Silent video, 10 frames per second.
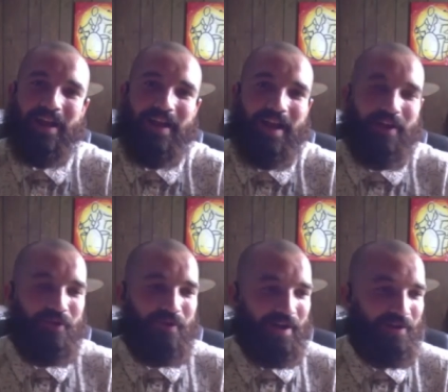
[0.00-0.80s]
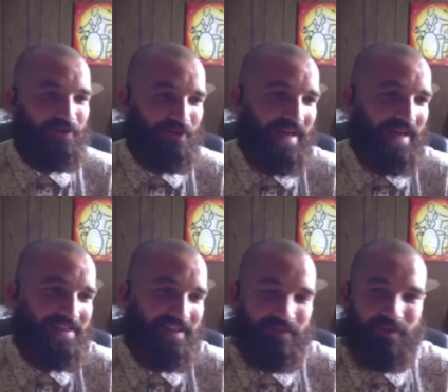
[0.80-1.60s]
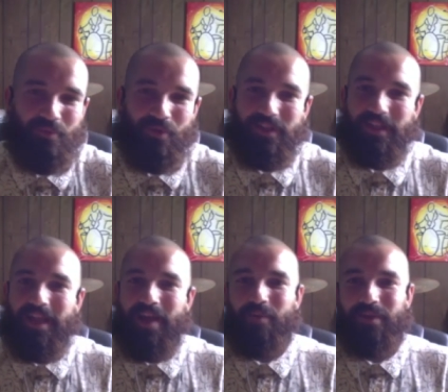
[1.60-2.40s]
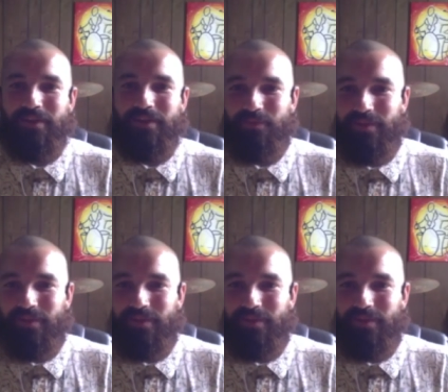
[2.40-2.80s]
I know i know joe dyson lives in brooklyn now but he's spends